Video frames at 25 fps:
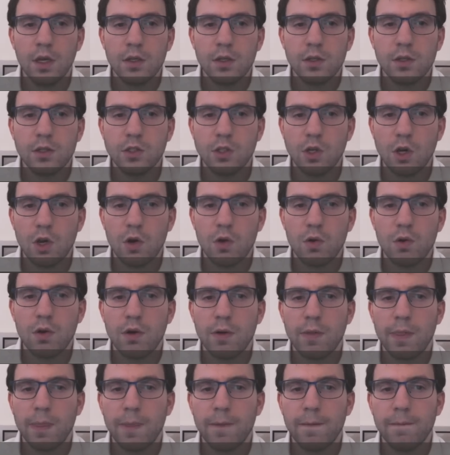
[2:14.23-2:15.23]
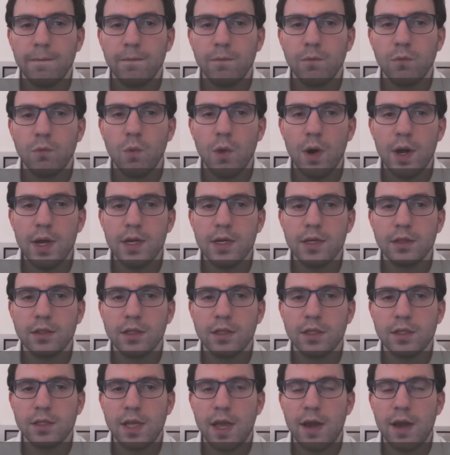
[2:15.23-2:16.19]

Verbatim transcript: So white does